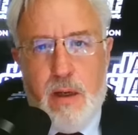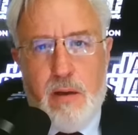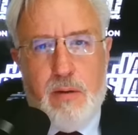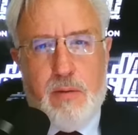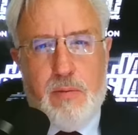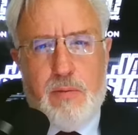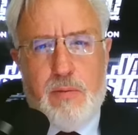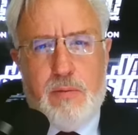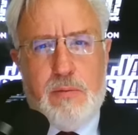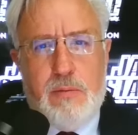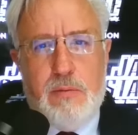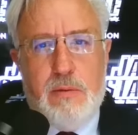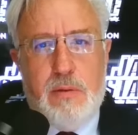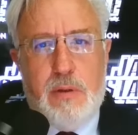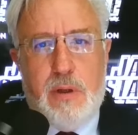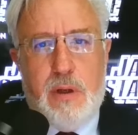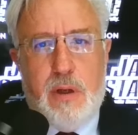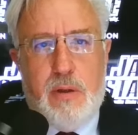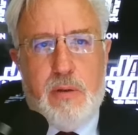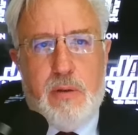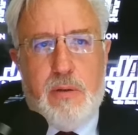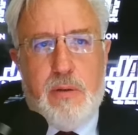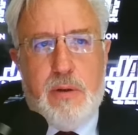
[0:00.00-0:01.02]
No.
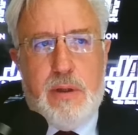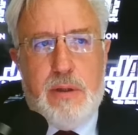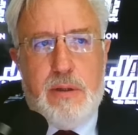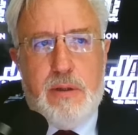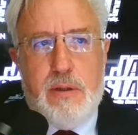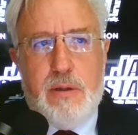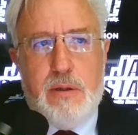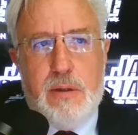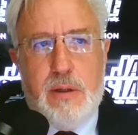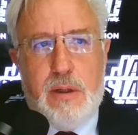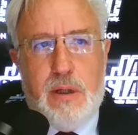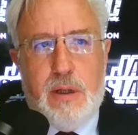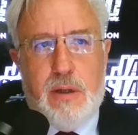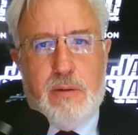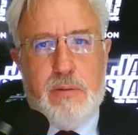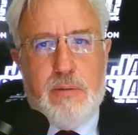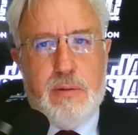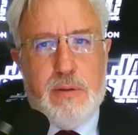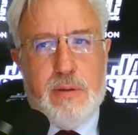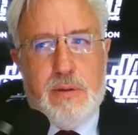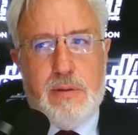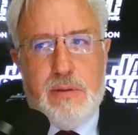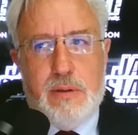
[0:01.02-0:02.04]
And, you
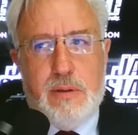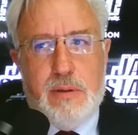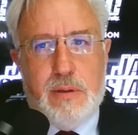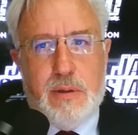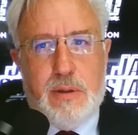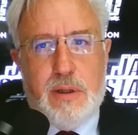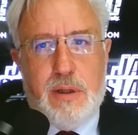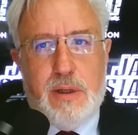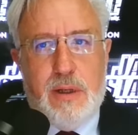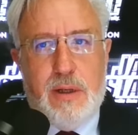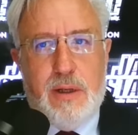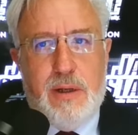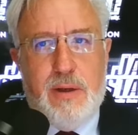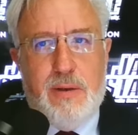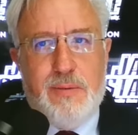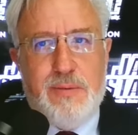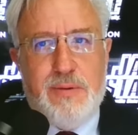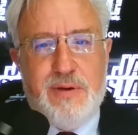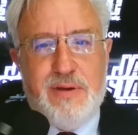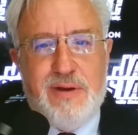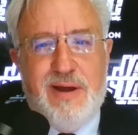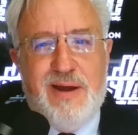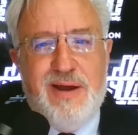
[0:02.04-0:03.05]
know, look, you
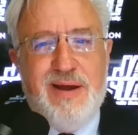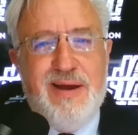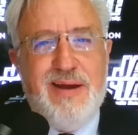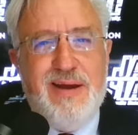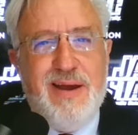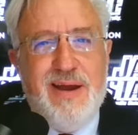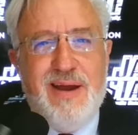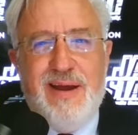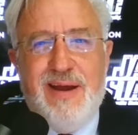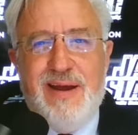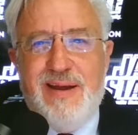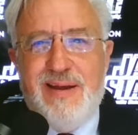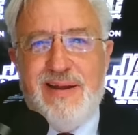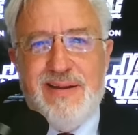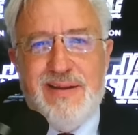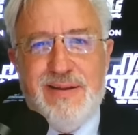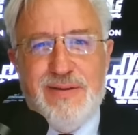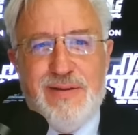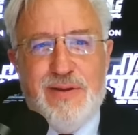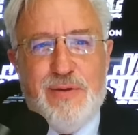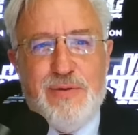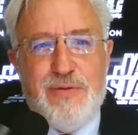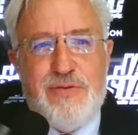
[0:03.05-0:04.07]
know,
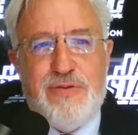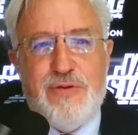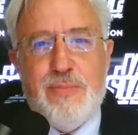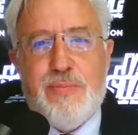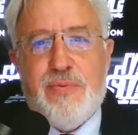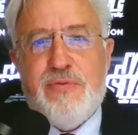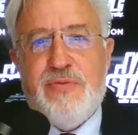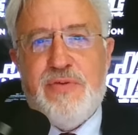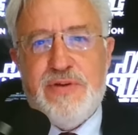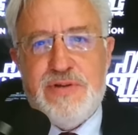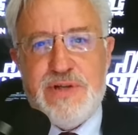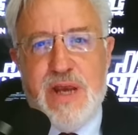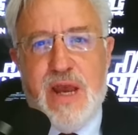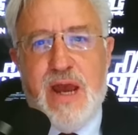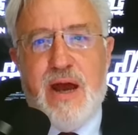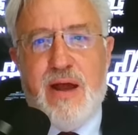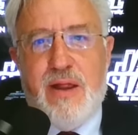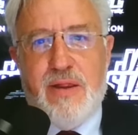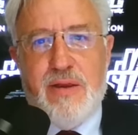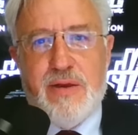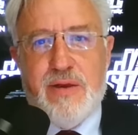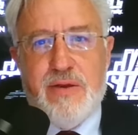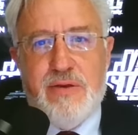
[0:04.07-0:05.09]
those
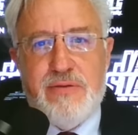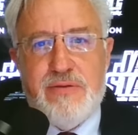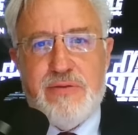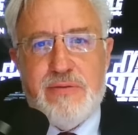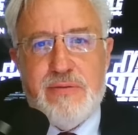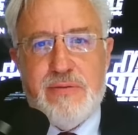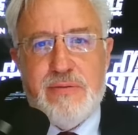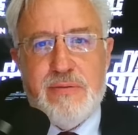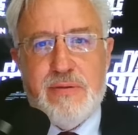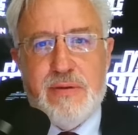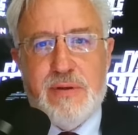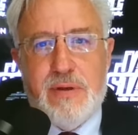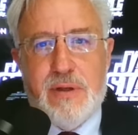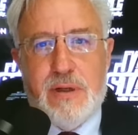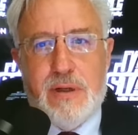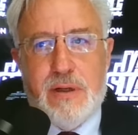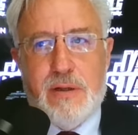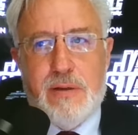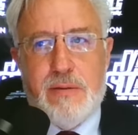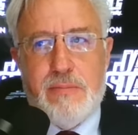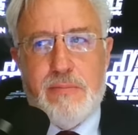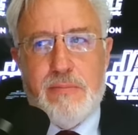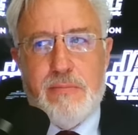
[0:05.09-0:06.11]
superficialities,
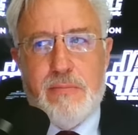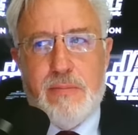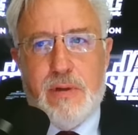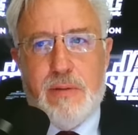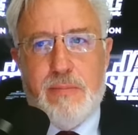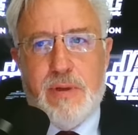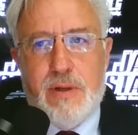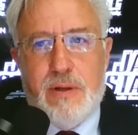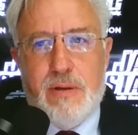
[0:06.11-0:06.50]
I